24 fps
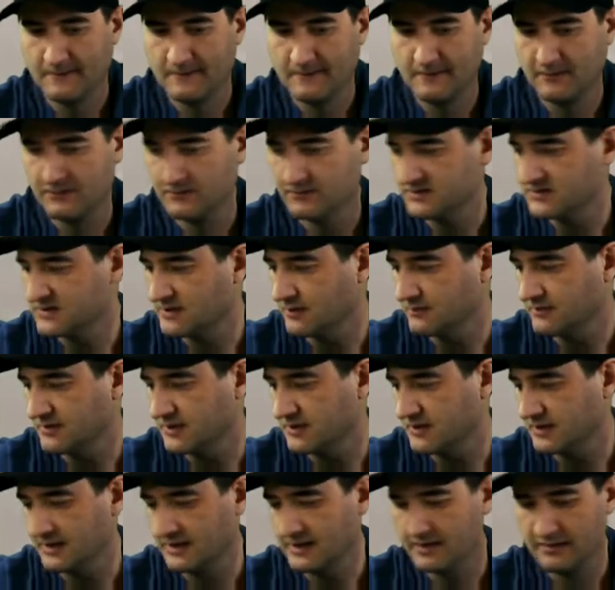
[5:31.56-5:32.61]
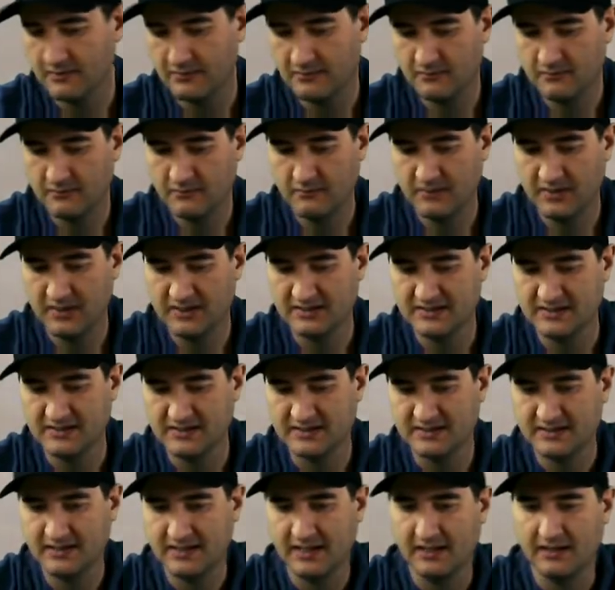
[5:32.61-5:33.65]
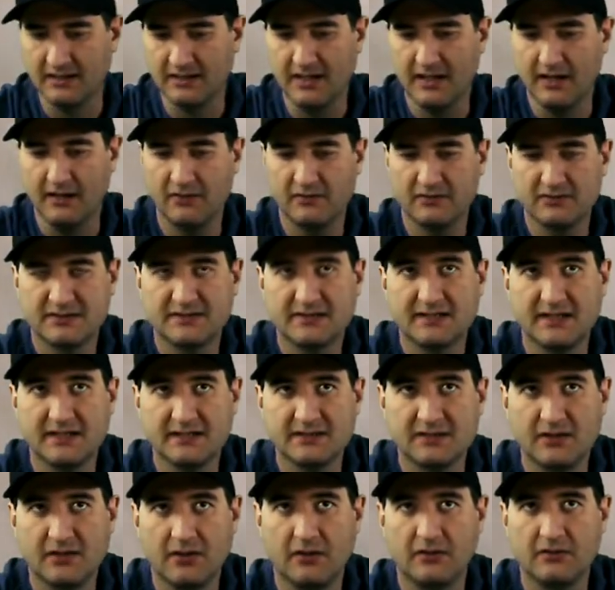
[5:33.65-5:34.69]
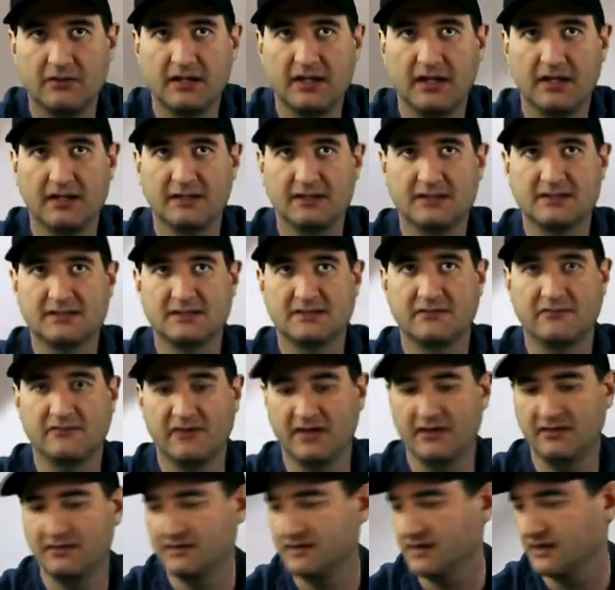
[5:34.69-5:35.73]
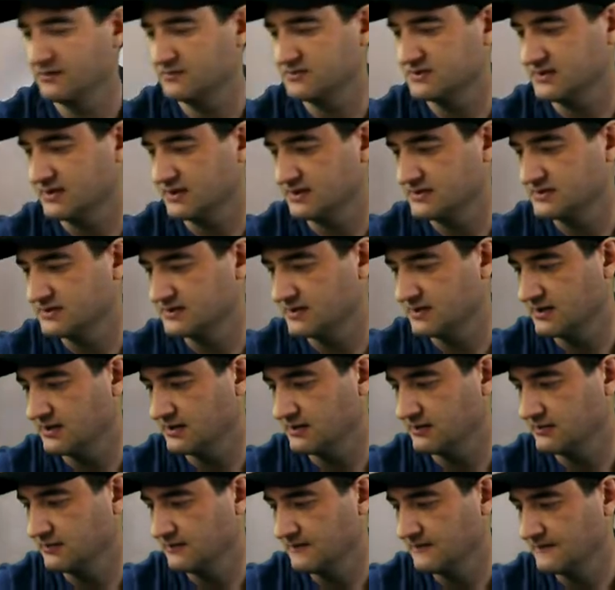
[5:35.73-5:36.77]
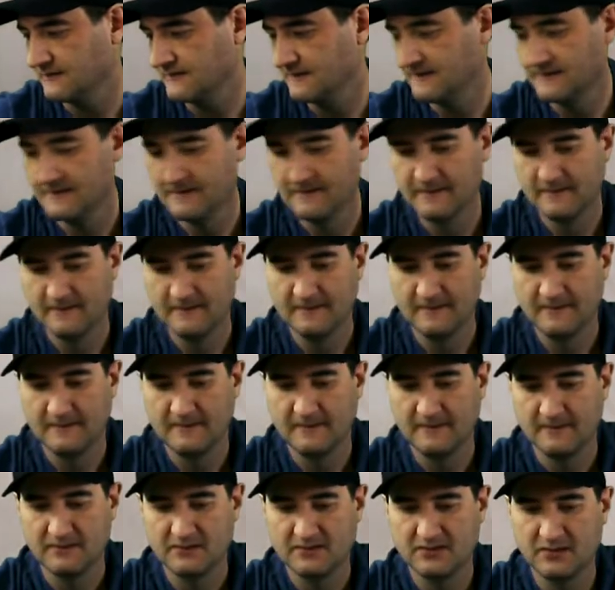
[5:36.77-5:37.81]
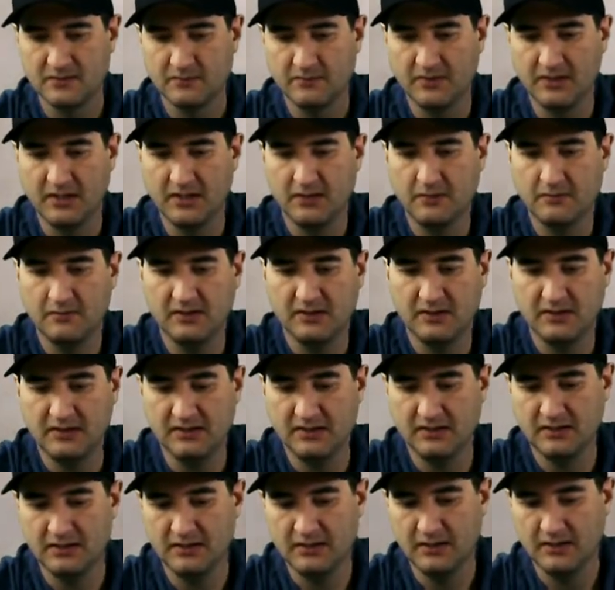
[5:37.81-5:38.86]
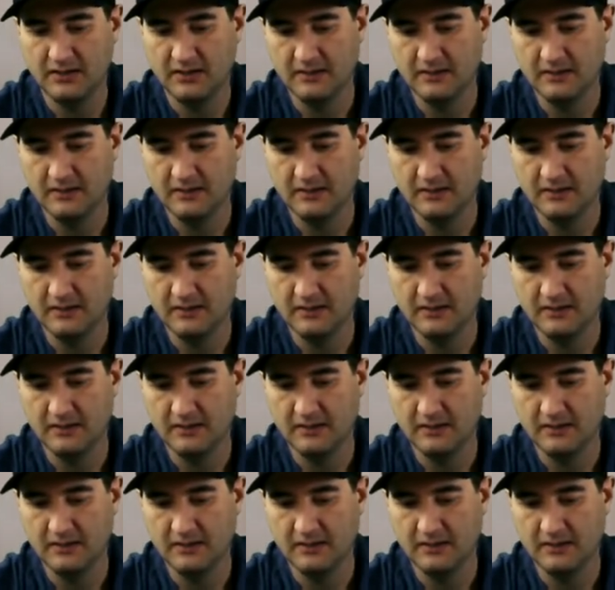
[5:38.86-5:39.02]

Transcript: You know, something that makes it stand out and says, oh yeah, this is a Valentine's Day thing. So maybe...